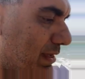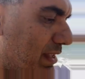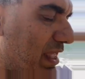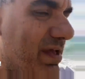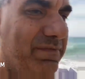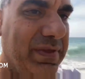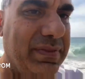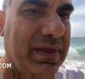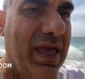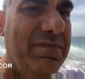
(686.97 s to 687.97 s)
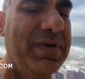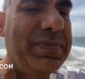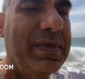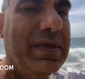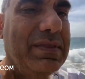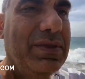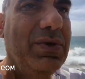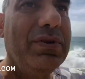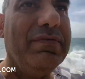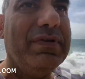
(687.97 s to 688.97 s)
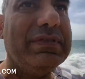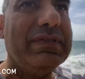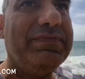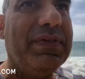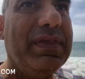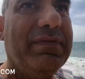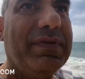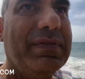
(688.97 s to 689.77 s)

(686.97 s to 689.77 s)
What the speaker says: Everything, everything in the universe is forgiven.